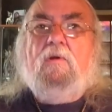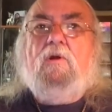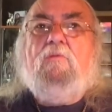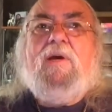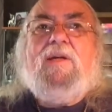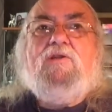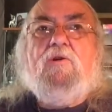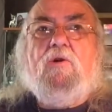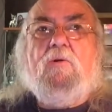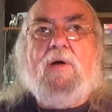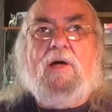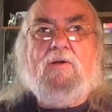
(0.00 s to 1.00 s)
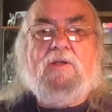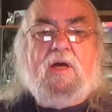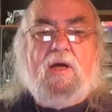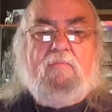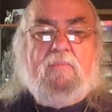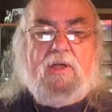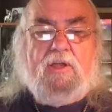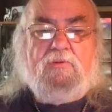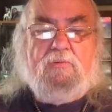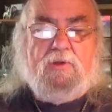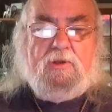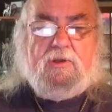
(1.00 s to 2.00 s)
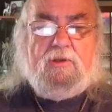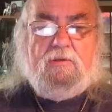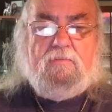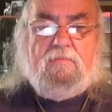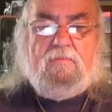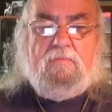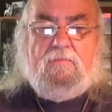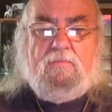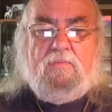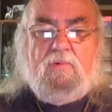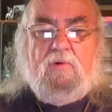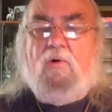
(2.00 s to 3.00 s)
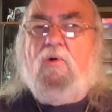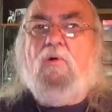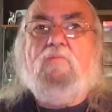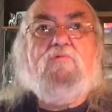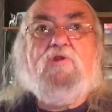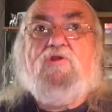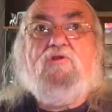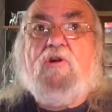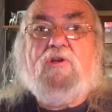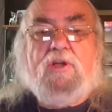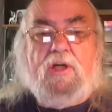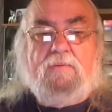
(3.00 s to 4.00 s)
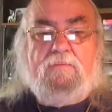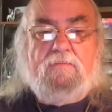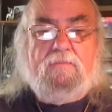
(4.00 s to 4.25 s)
You may talk about time management or structure,